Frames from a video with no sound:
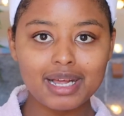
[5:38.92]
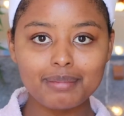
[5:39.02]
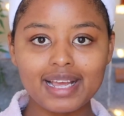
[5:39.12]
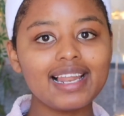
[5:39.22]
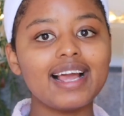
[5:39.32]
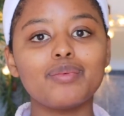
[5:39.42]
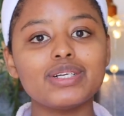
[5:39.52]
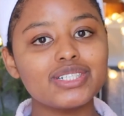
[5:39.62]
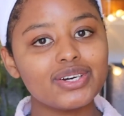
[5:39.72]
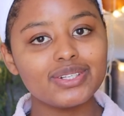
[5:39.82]
mommy? Like,
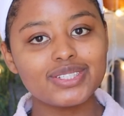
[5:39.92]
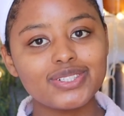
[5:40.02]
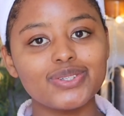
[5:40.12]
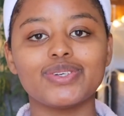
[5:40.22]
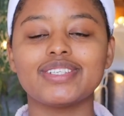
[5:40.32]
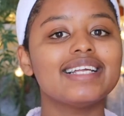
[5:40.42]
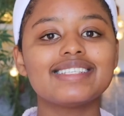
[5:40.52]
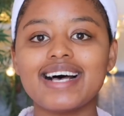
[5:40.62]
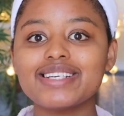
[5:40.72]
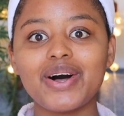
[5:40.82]
what you gonna do? It
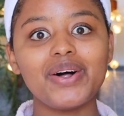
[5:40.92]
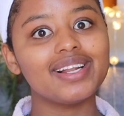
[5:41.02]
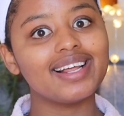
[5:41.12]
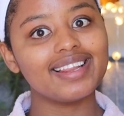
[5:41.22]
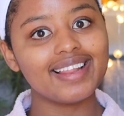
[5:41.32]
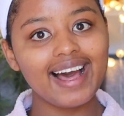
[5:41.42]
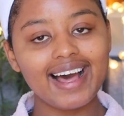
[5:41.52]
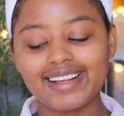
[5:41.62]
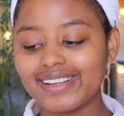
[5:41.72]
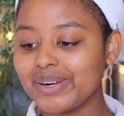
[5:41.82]
does all of
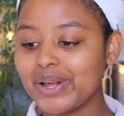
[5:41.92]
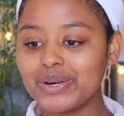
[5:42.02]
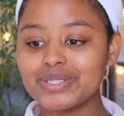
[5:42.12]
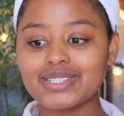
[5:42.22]
that, you know?